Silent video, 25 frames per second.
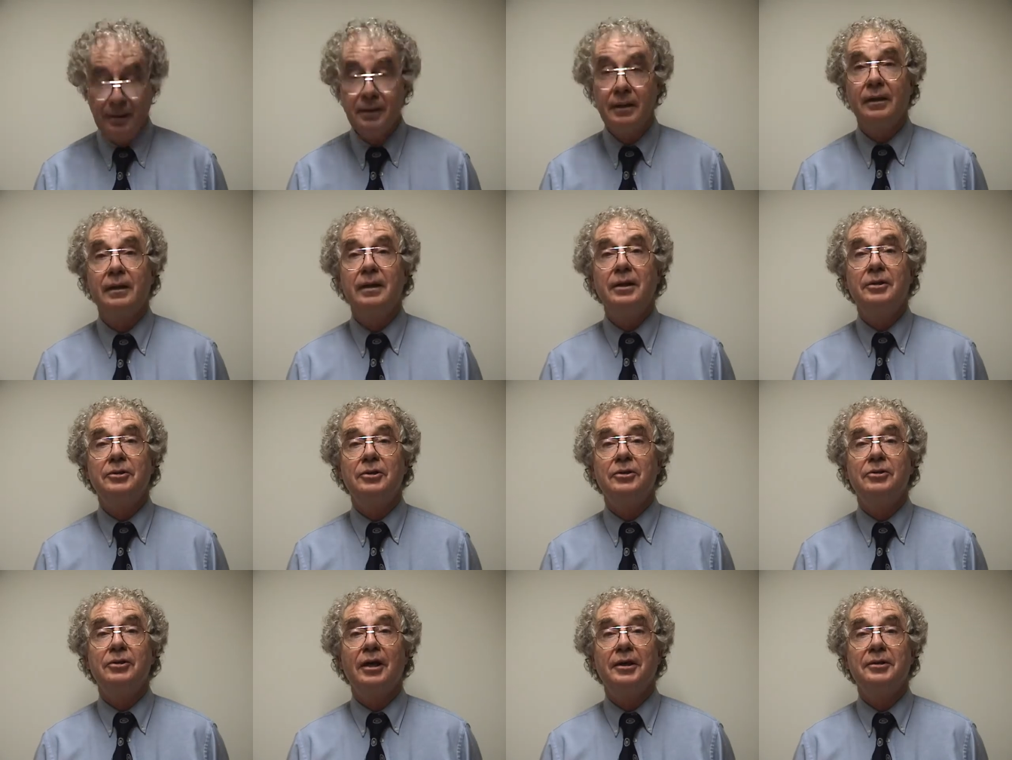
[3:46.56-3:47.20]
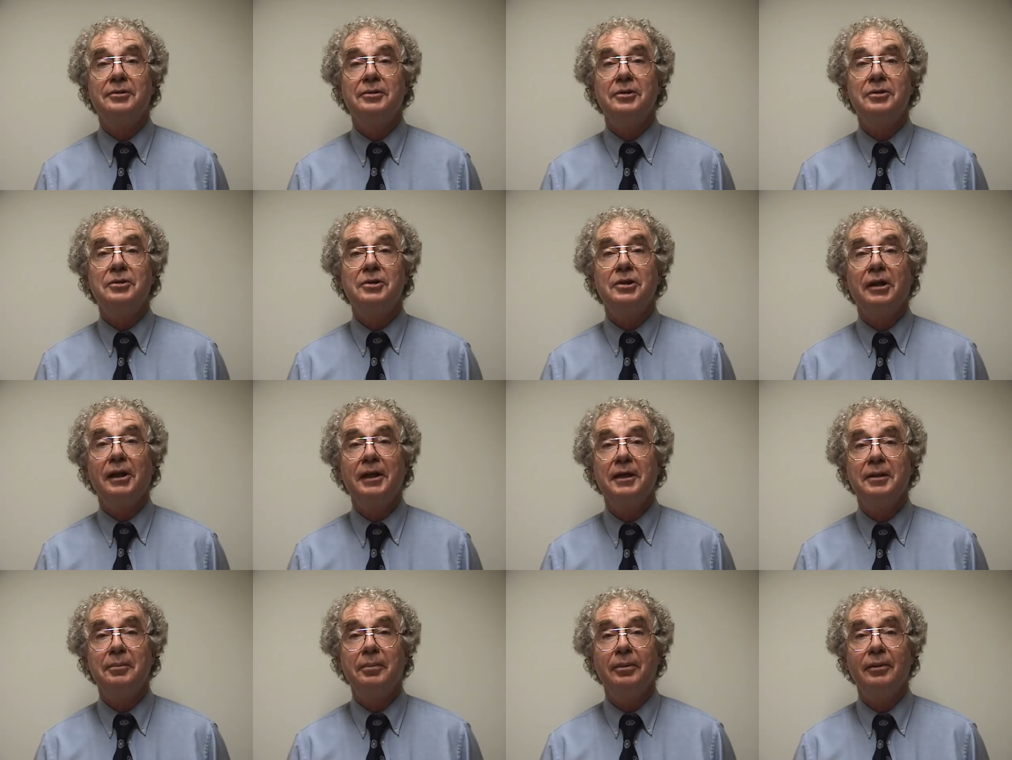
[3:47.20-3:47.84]
He suggested
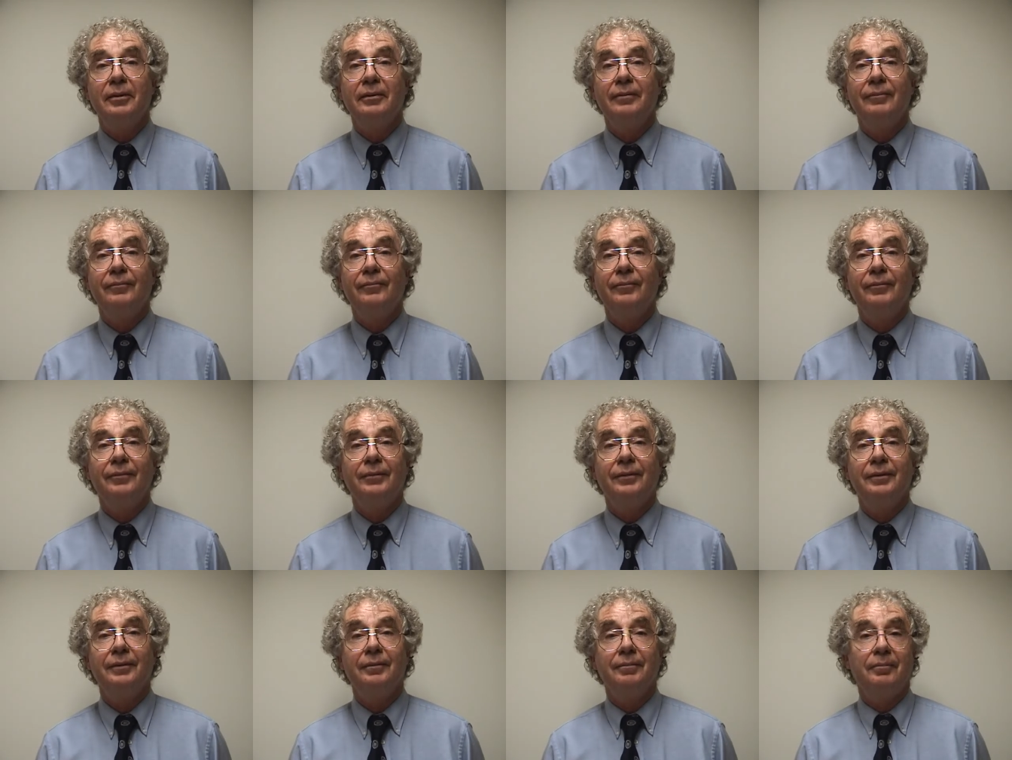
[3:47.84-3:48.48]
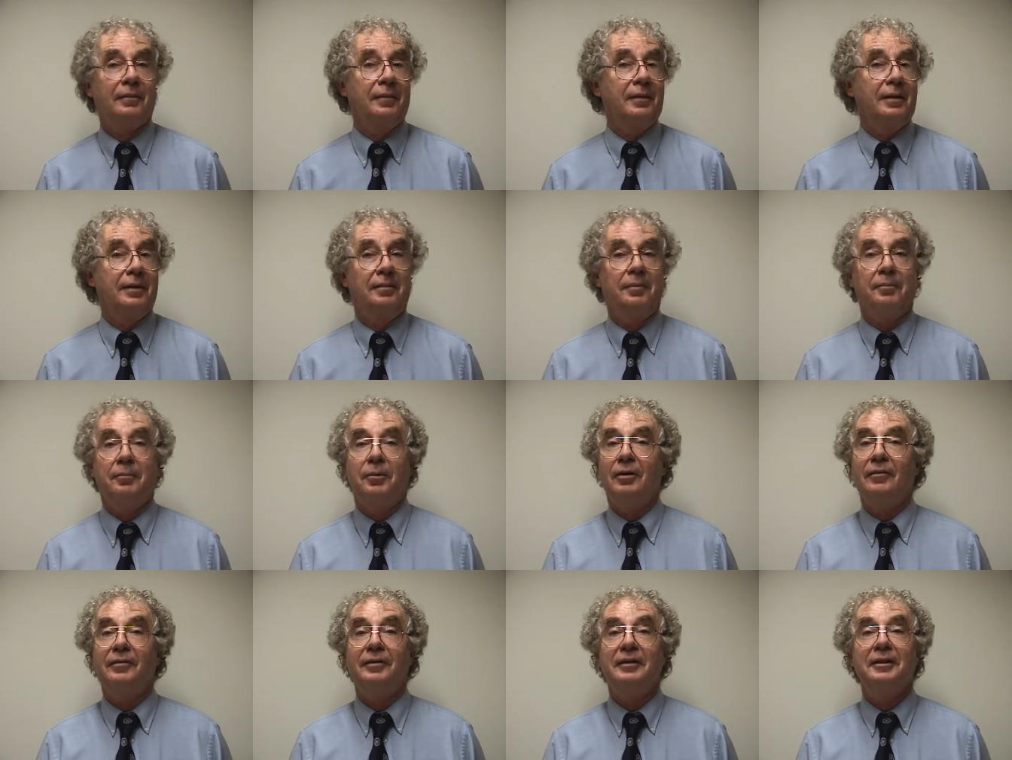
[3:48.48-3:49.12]
sleep.
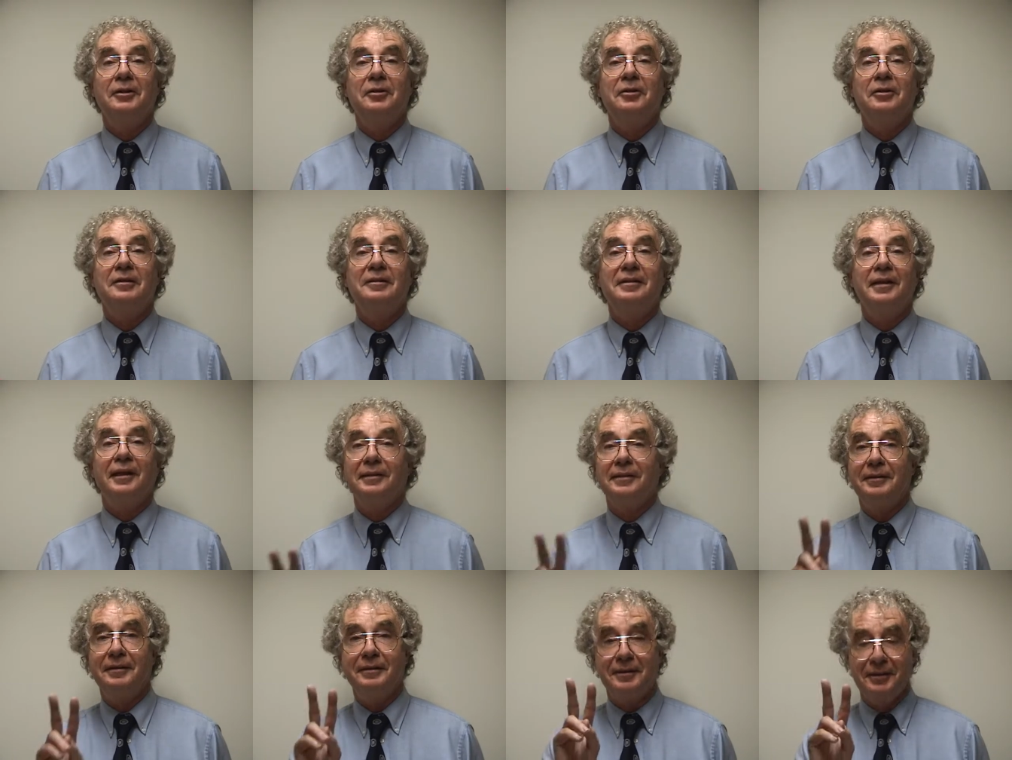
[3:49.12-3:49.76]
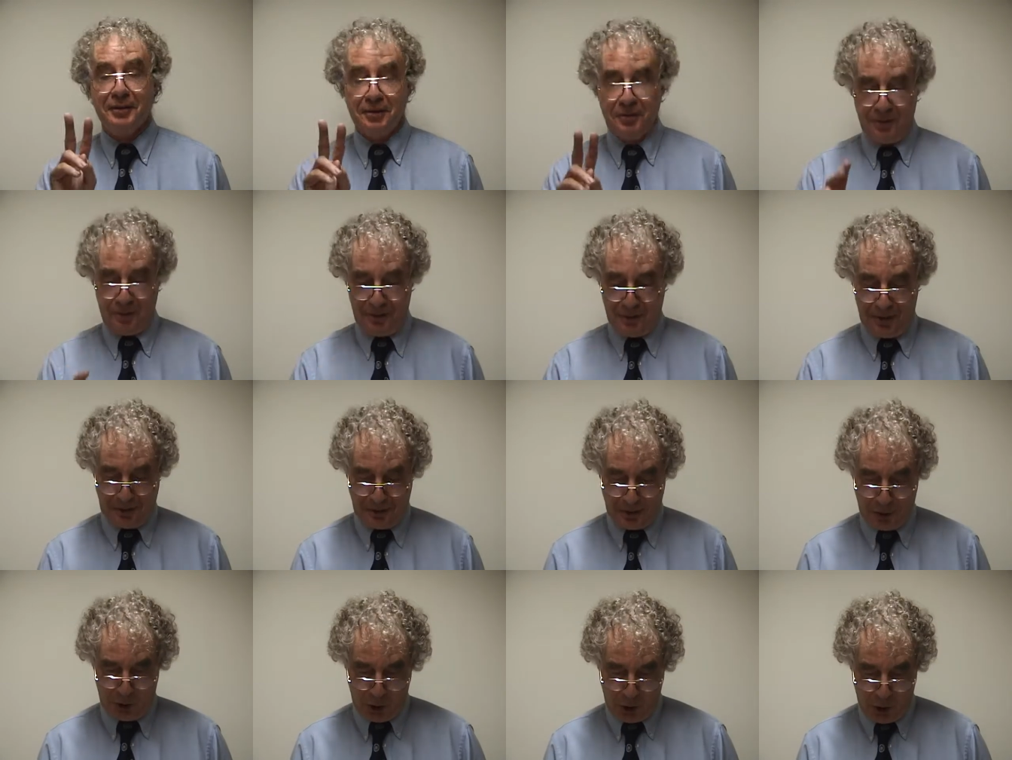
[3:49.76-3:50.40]
Perfectly good sentence.
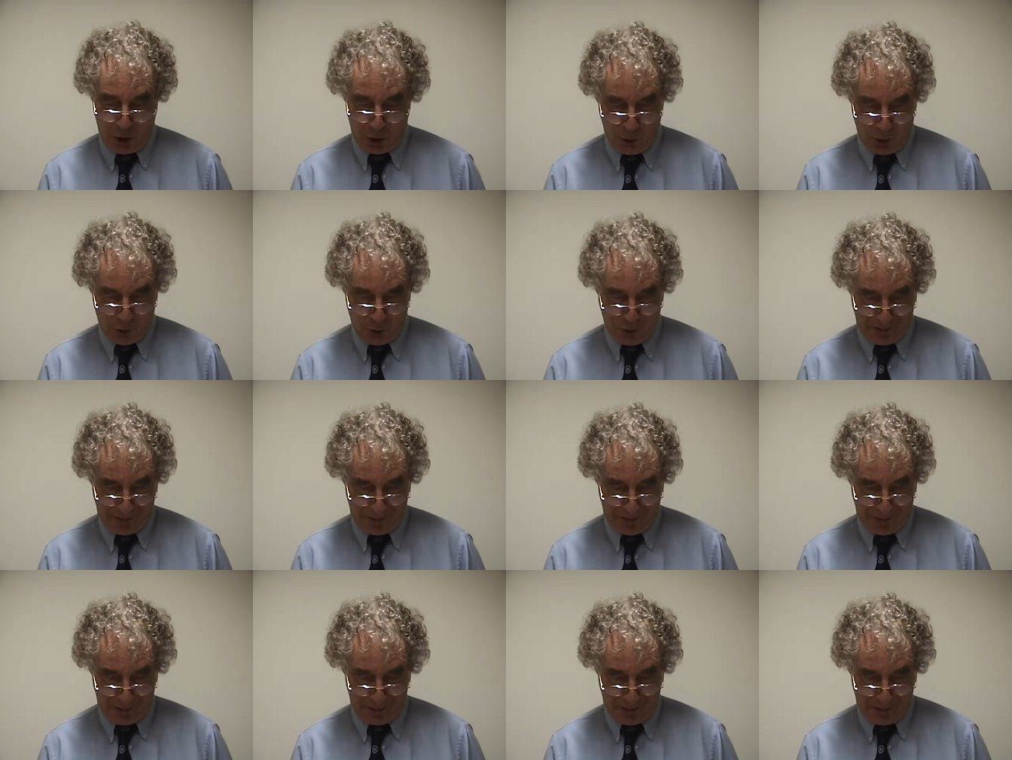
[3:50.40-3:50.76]
That's true.